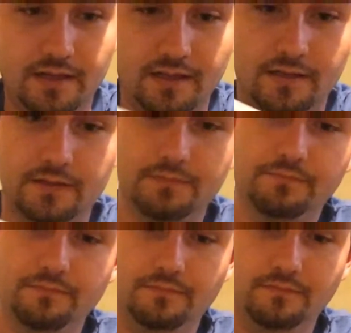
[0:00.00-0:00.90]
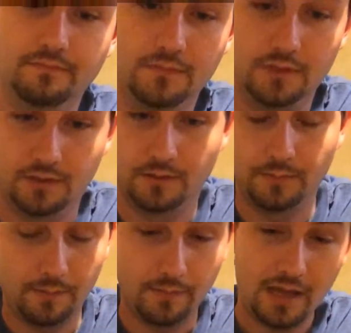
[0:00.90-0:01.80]
and
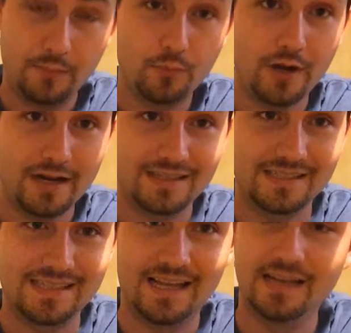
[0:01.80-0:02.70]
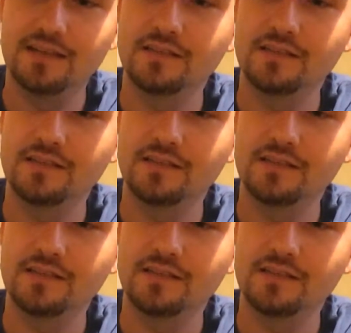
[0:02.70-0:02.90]
I'm not practiced at it,